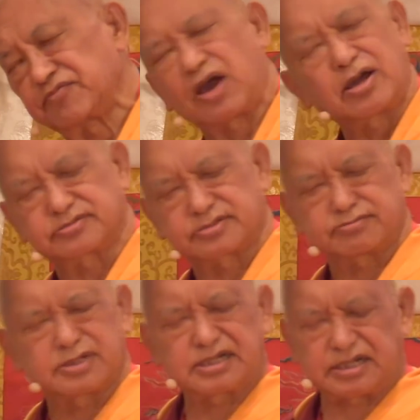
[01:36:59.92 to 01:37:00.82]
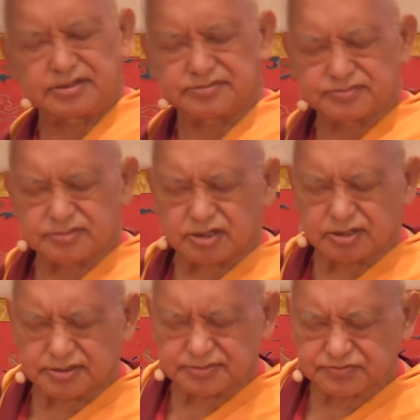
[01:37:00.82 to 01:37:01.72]
found many,
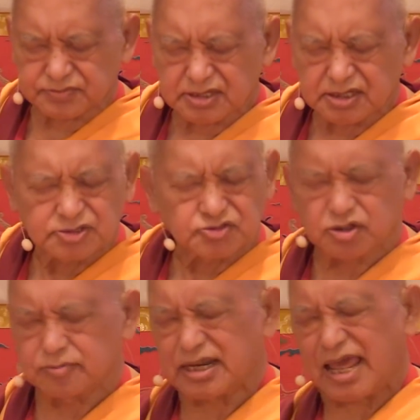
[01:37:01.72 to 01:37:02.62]
so many